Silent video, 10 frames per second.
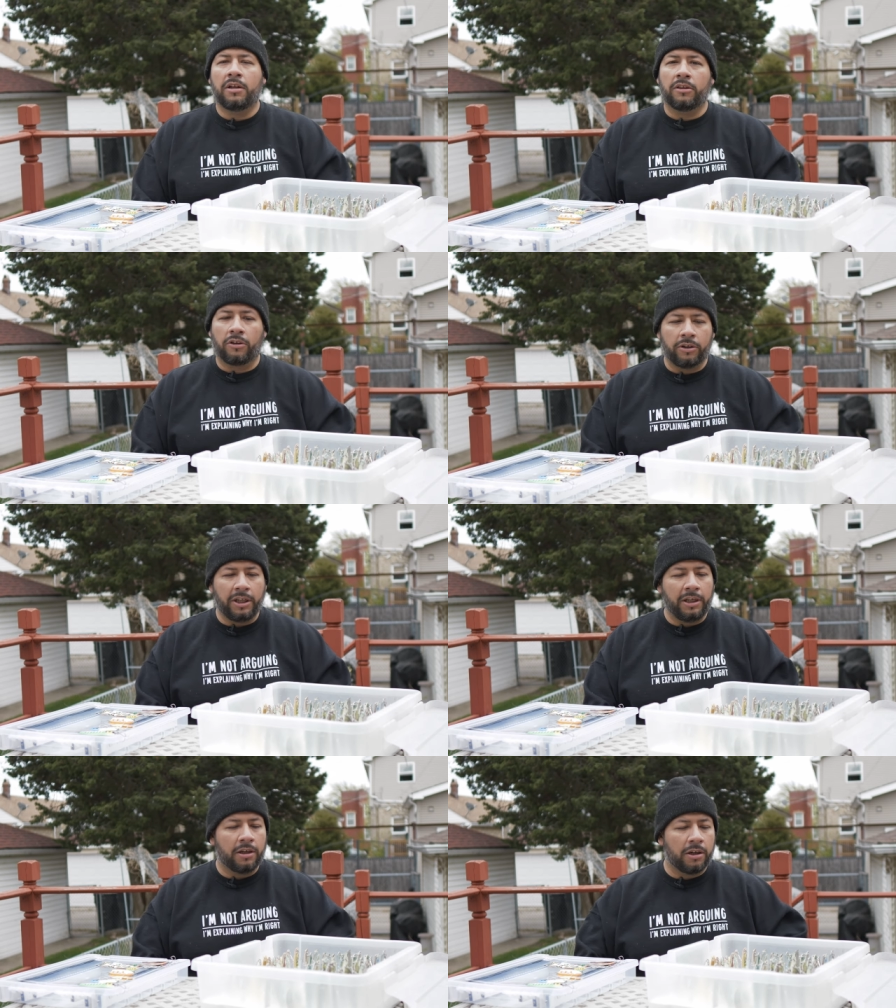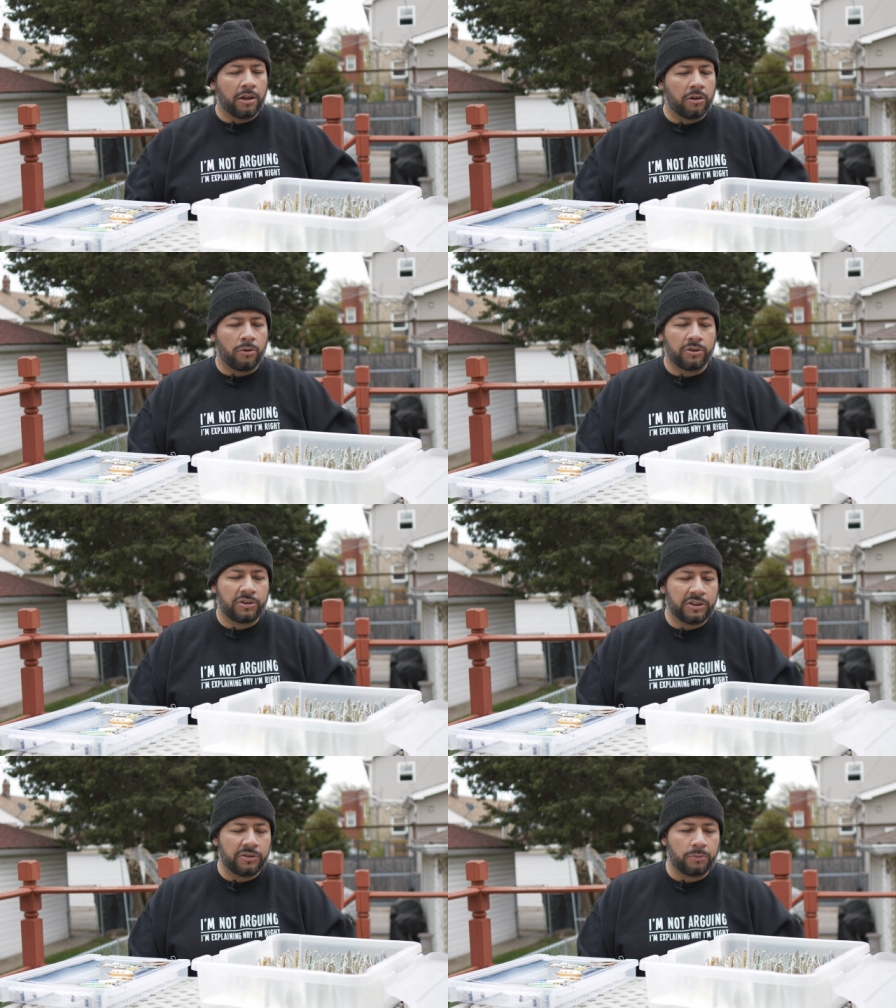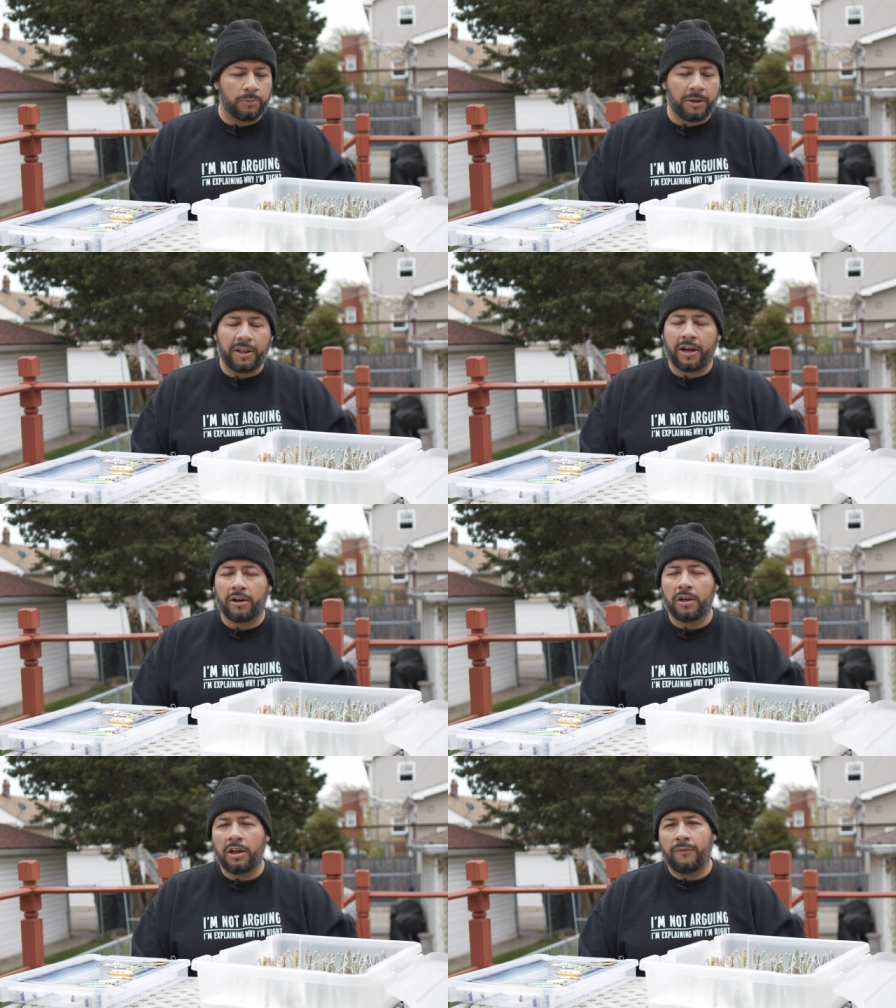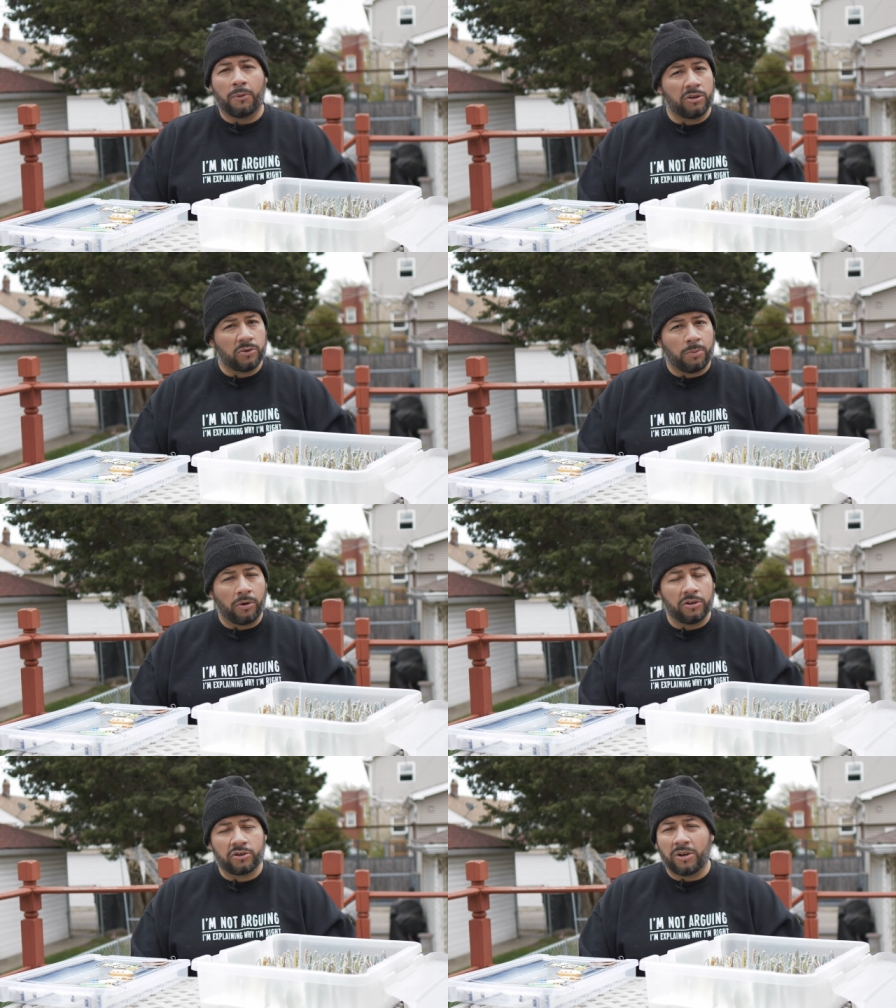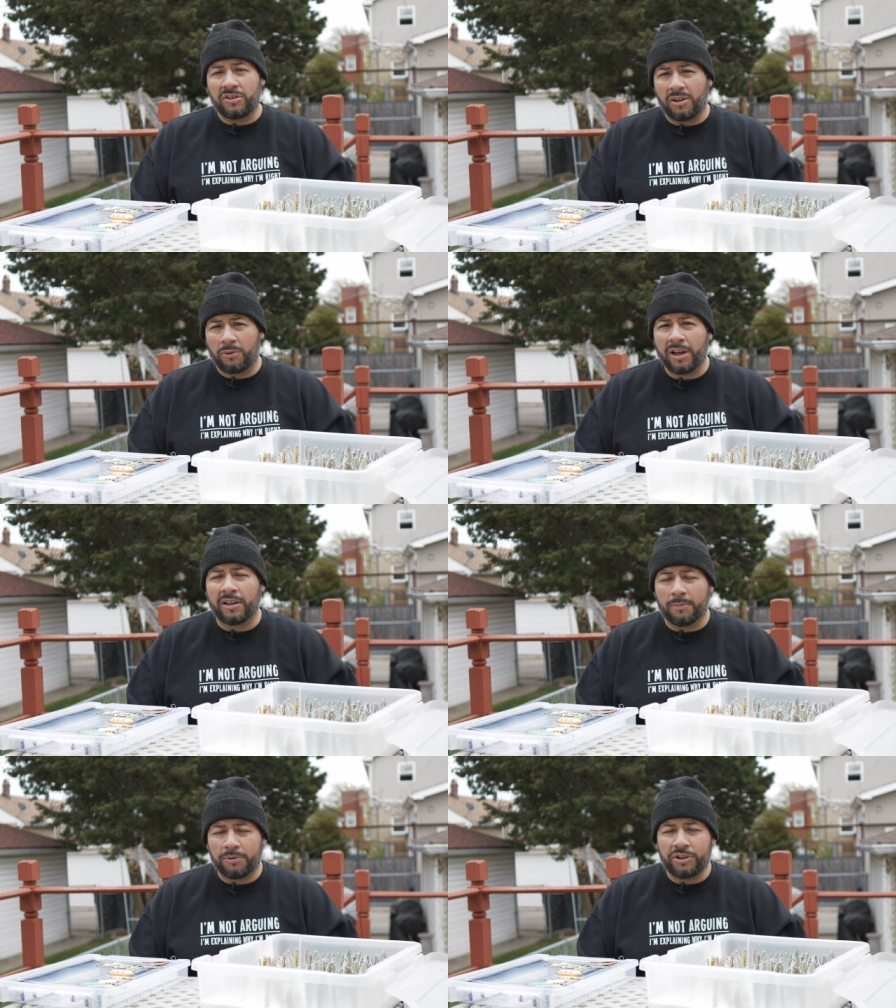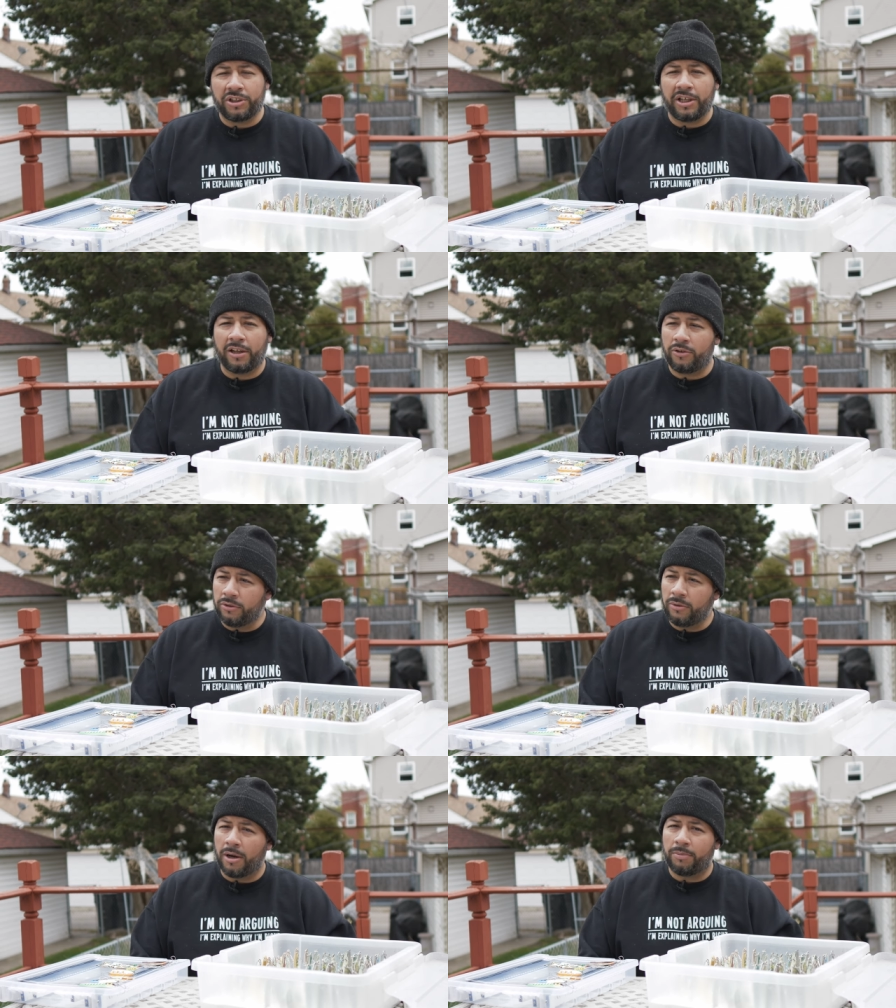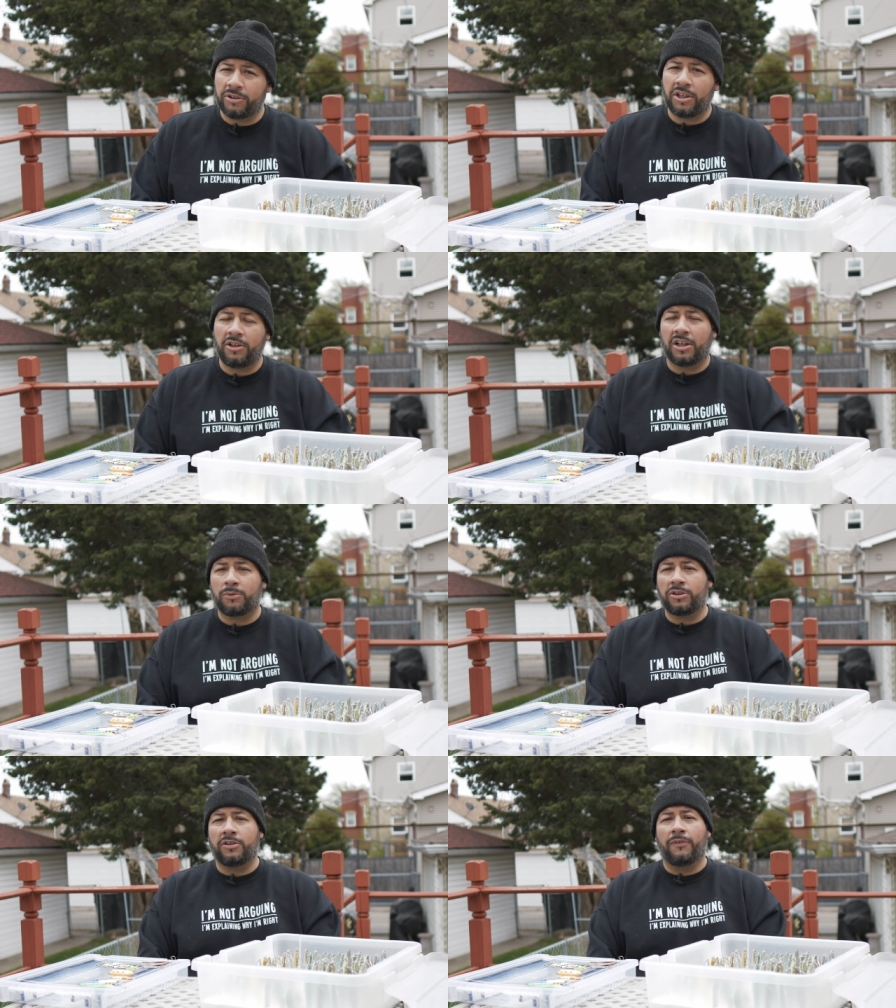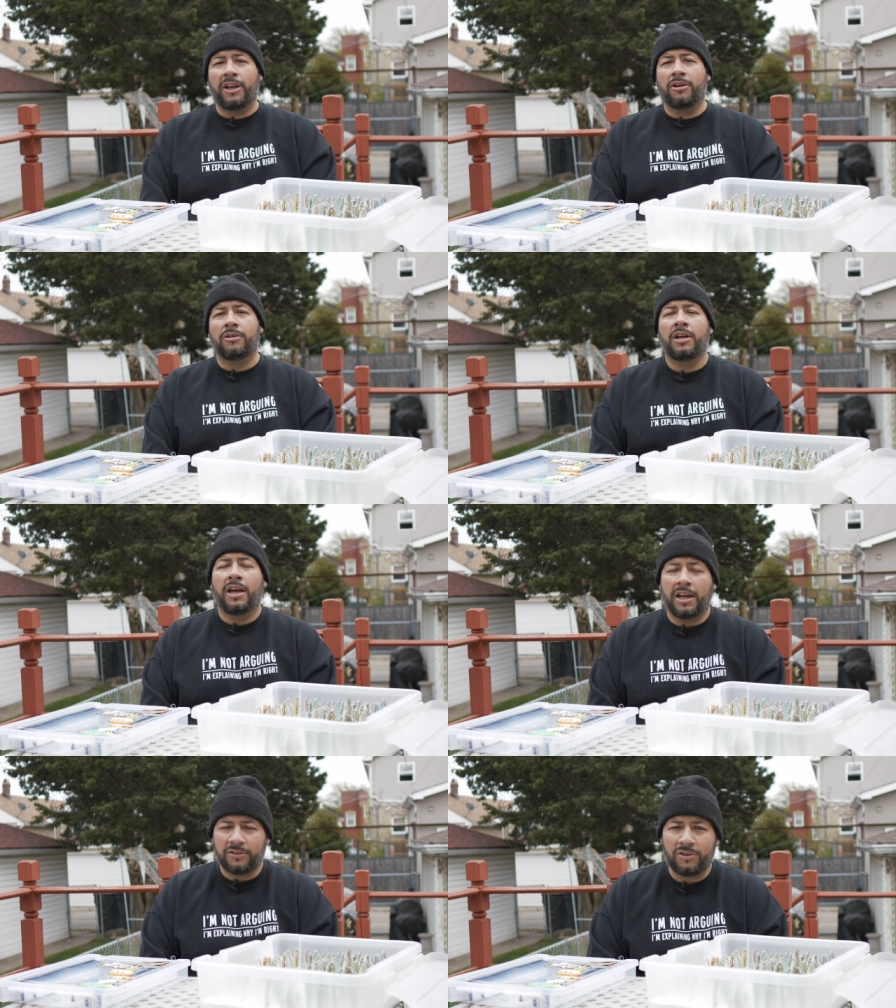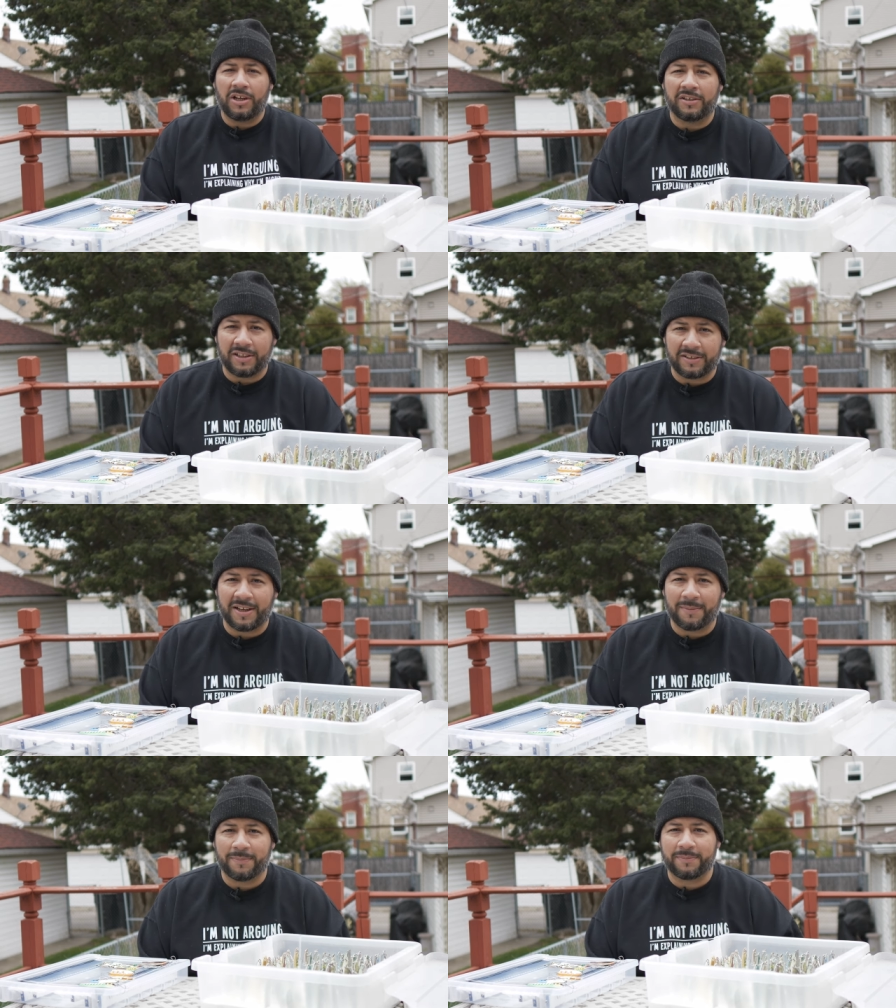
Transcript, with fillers: learning uh, courses will be there. If you want to support, it's great, greatly appreciated. I do appreciate you guys watching the video, and I'll see you guys next time.